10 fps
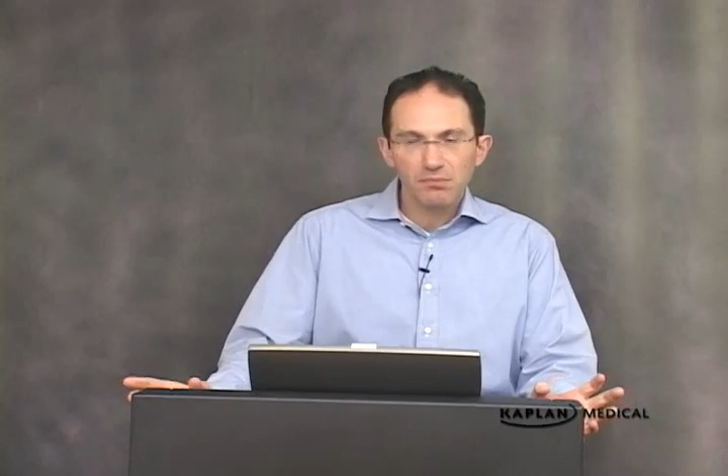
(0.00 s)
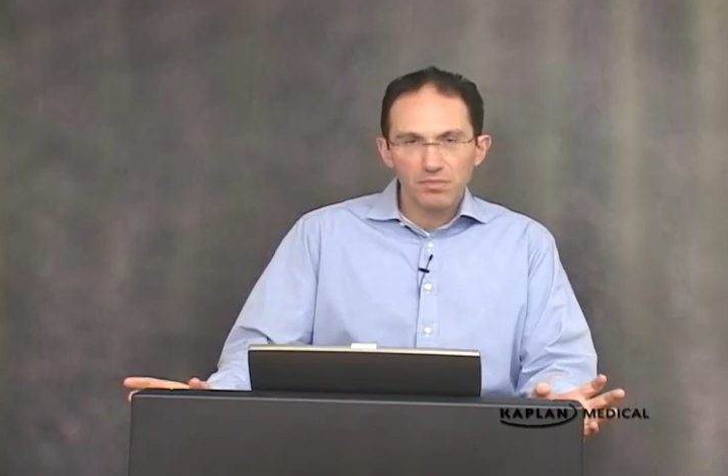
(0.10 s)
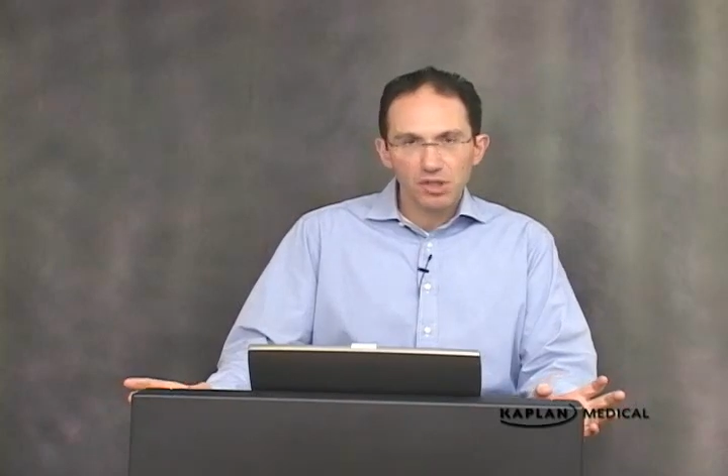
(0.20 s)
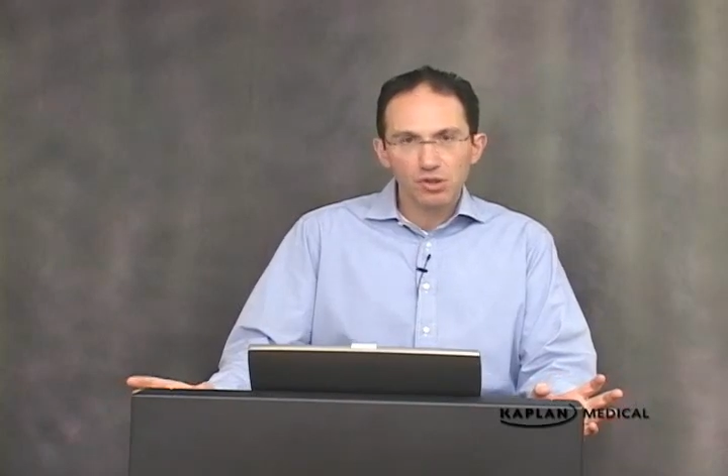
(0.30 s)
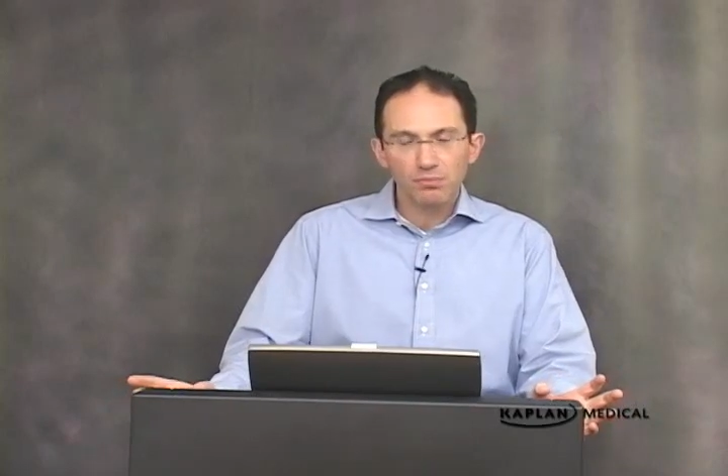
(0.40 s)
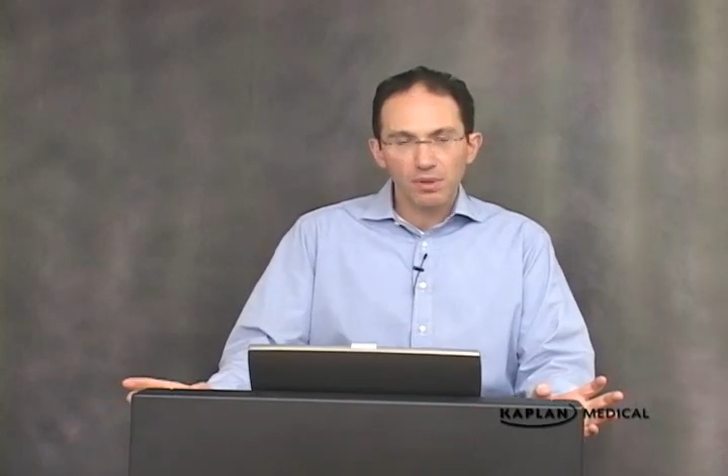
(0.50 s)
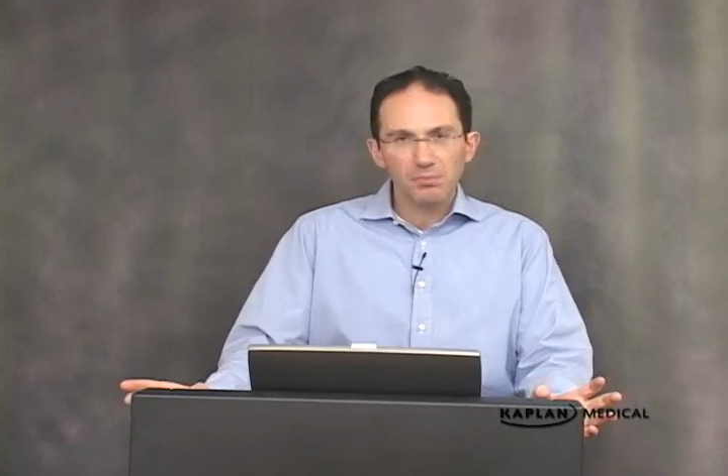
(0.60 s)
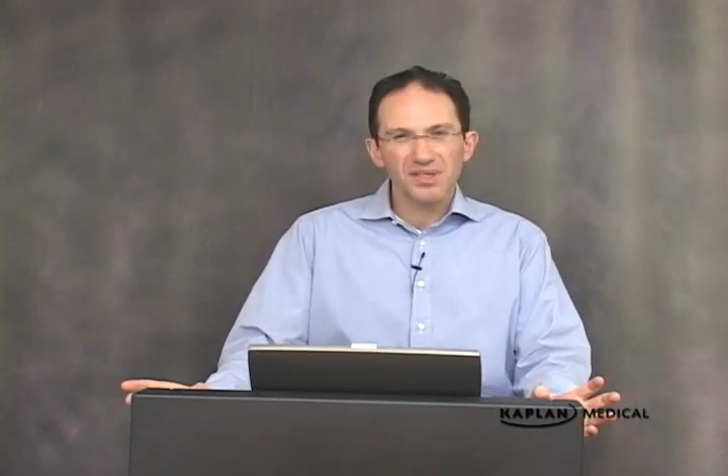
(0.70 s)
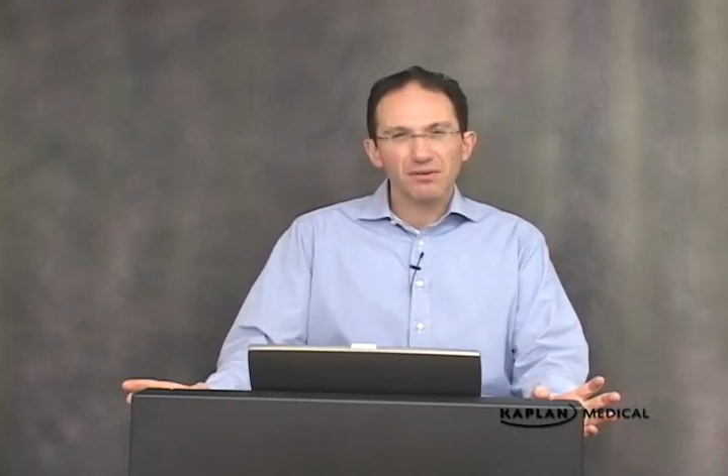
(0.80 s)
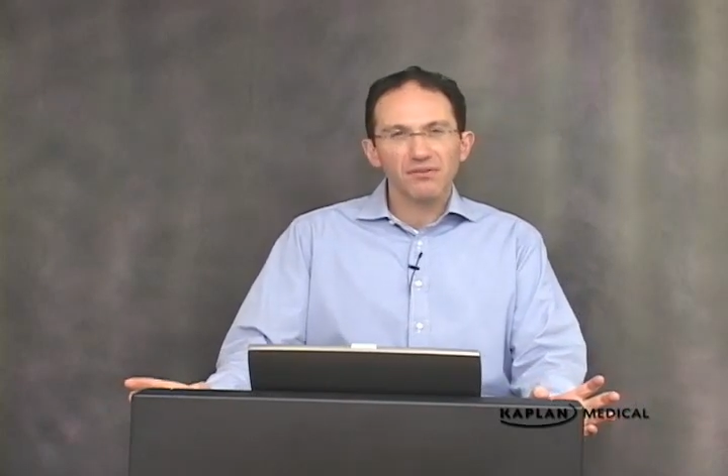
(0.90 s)
measured
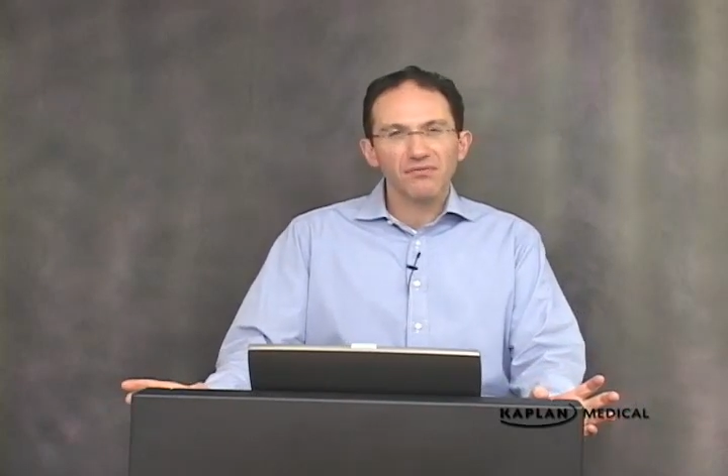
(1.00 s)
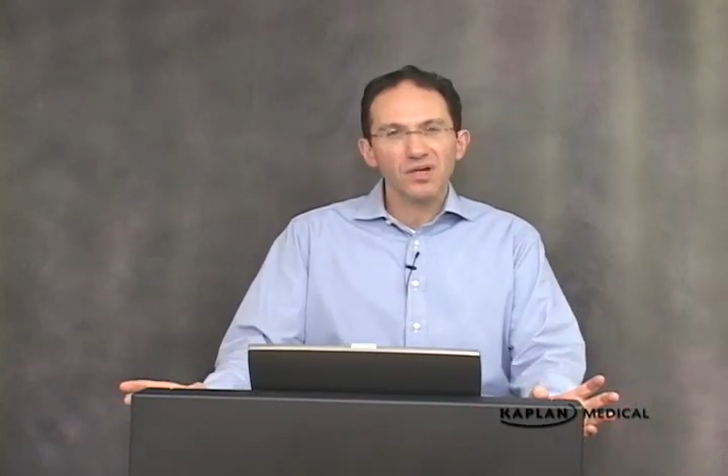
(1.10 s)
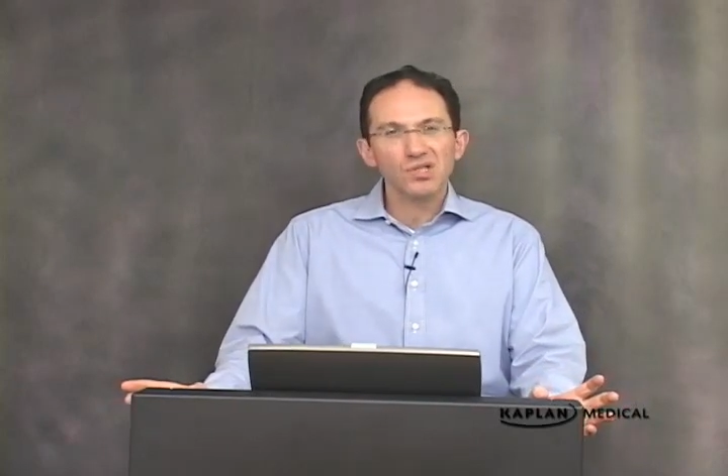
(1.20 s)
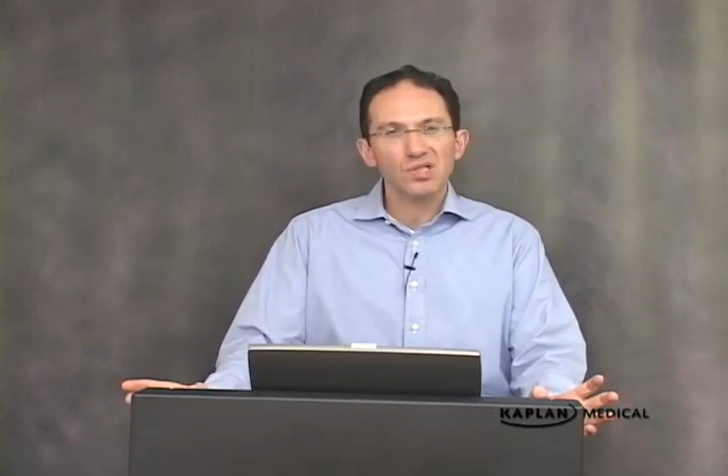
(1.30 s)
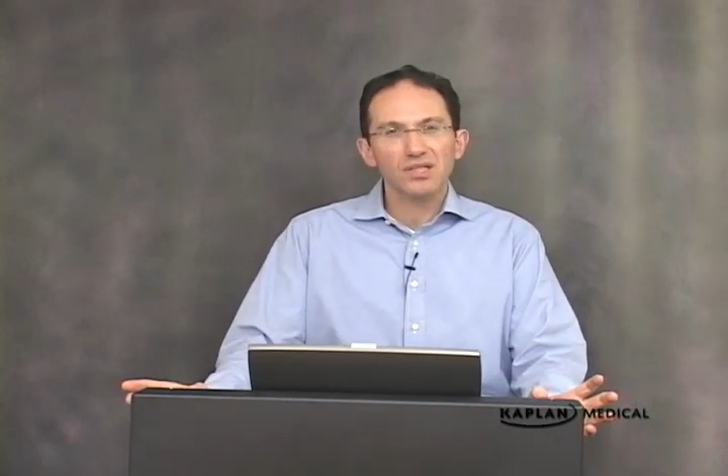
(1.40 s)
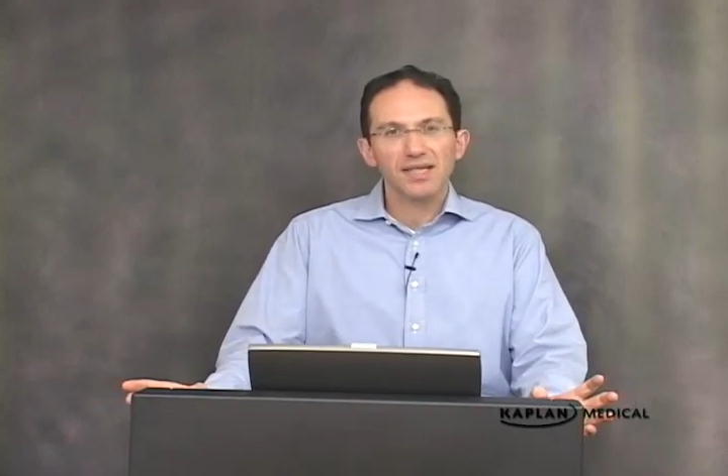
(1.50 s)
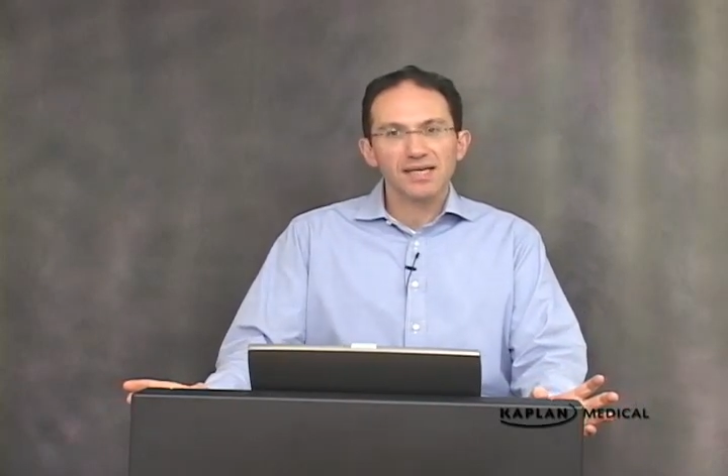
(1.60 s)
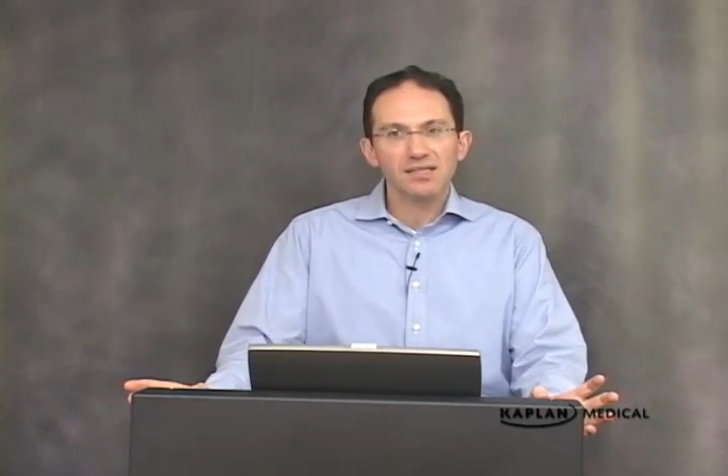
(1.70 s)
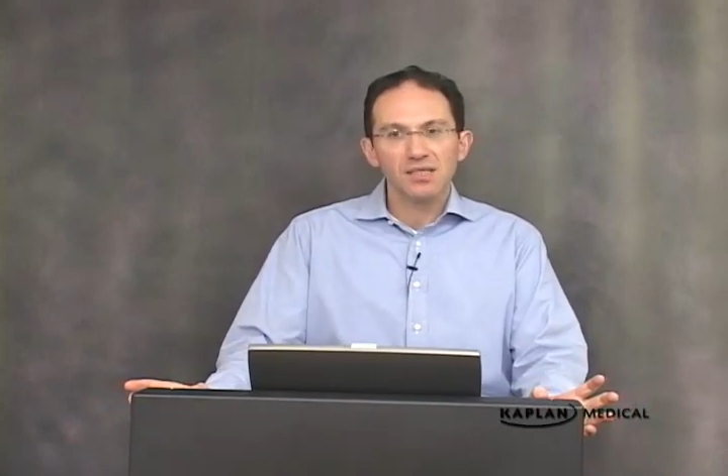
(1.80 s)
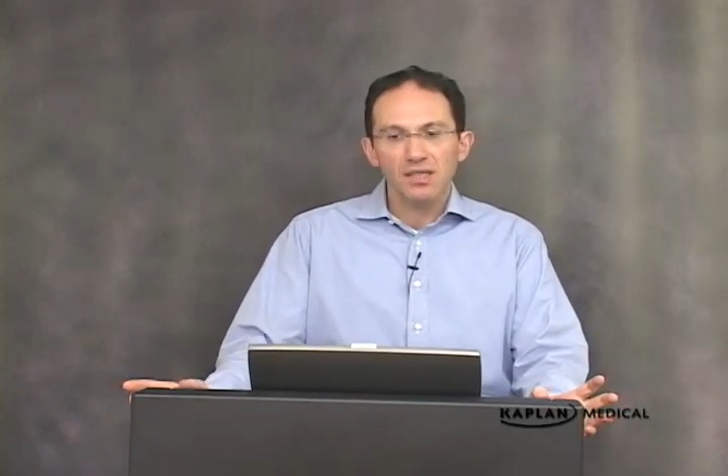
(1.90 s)
pulmonary function
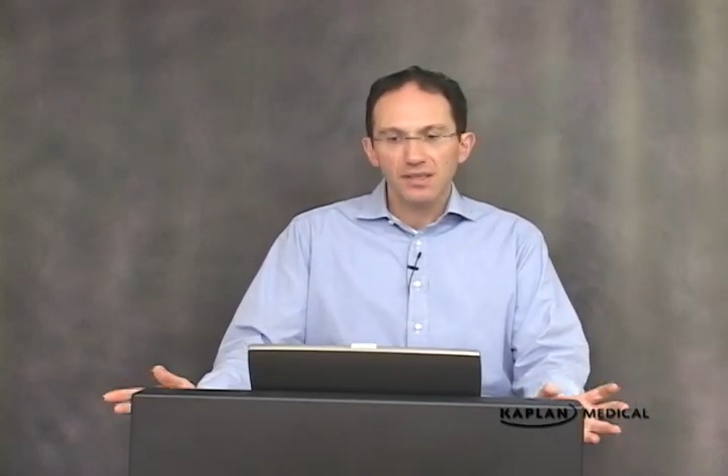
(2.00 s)
tests,